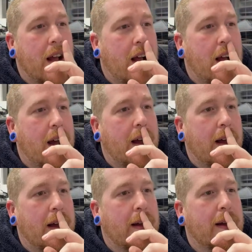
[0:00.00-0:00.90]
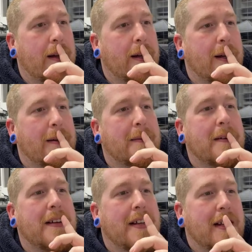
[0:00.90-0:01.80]
Uh,
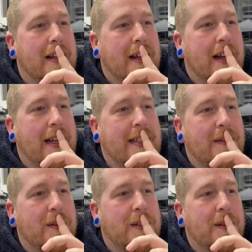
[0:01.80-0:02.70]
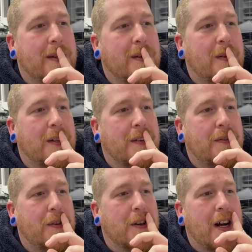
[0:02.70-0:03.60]
is everyone doing all of the
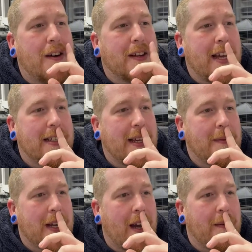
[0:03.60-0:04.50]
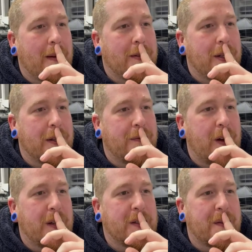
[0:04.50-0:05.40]
four and a half K at the same time? I'm doing the
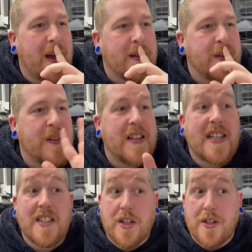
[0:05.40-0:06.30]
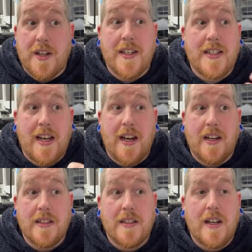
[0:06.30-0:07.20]
first thousand first. That's a good
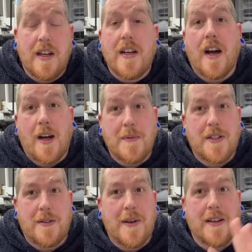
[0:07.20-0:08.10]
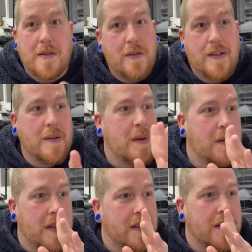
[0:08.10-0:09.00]
idea. I'm just doing all of them at
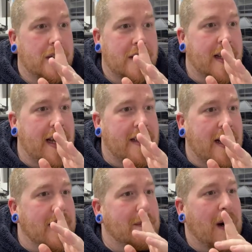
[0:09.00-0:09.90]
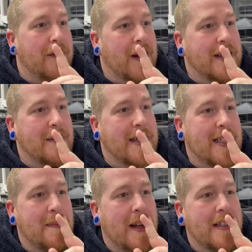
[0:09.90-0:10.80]
once just to get it done. Butterfly to me
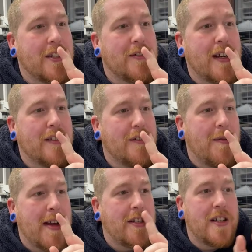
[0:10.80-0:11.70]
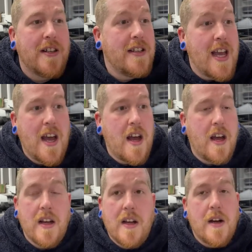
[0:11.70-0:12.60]
symbolizes transformation. Yeah.
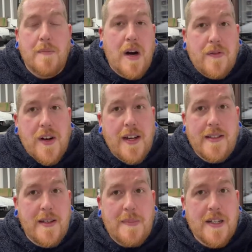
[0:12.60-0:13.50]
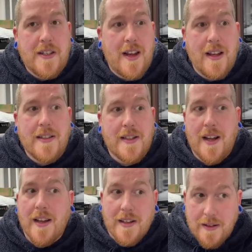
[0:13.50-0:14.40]
Butterflies in budgeting is
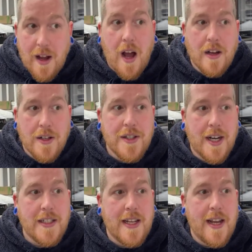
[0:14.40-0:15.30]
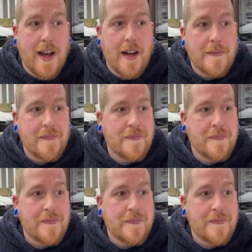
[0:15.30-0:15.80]
like a good idea.